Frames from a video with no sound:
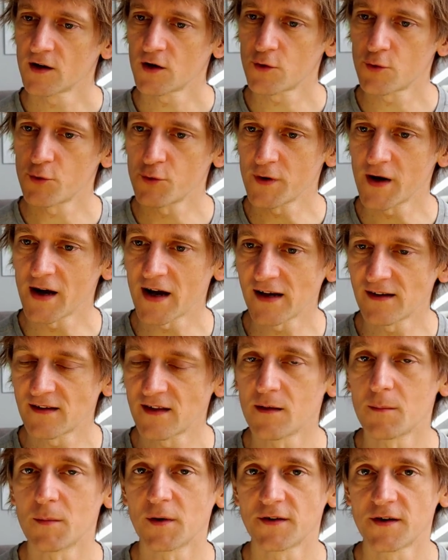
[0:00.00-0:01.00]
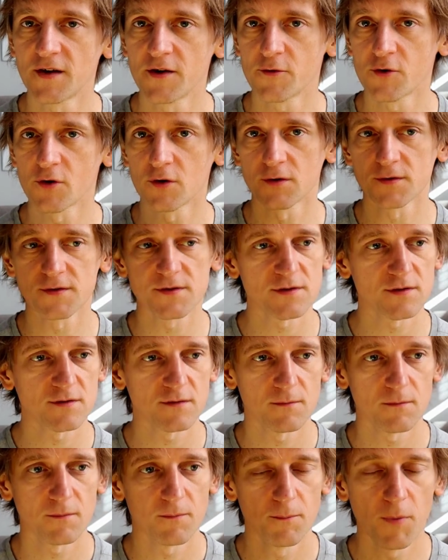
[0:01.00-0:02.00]
create the
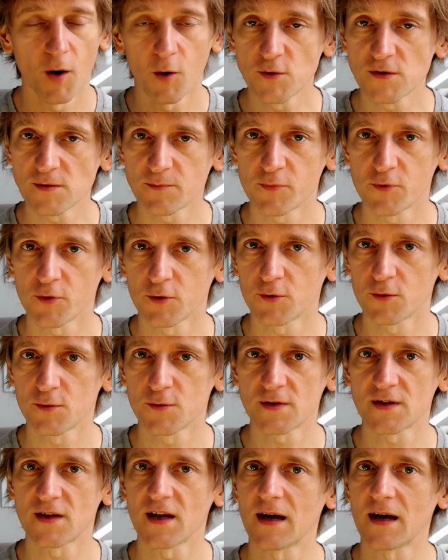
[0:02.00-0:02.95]
materials post-produce